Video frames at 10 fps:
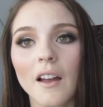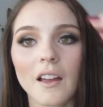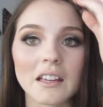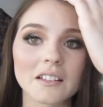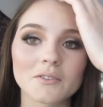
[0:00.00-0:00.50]

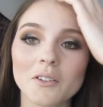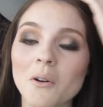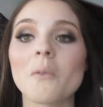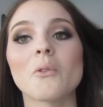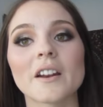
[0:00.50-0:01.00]

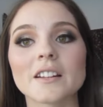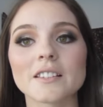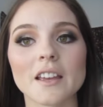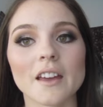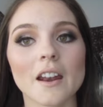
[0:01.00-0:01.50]
I wanted to
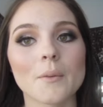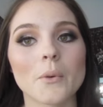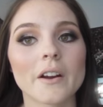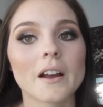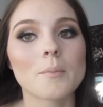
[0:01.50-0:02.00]
say that. I'm
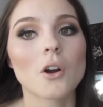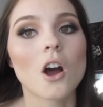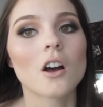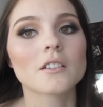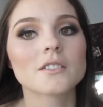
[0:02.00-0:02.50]
wearing a
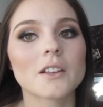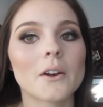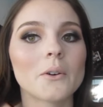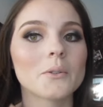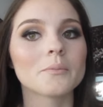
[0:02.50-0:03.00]
bra,
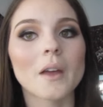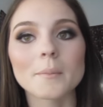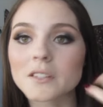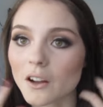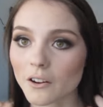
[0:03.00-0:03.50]
so
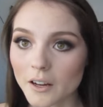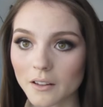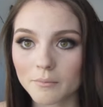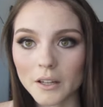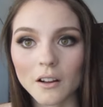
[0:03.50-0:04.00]
I'm sorry,
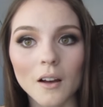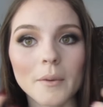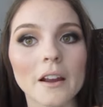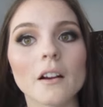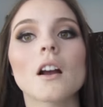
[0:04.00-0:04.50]
but I'll have
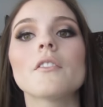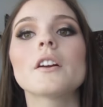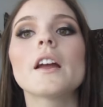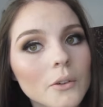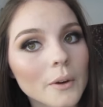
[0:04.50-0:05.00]
my hair cover it.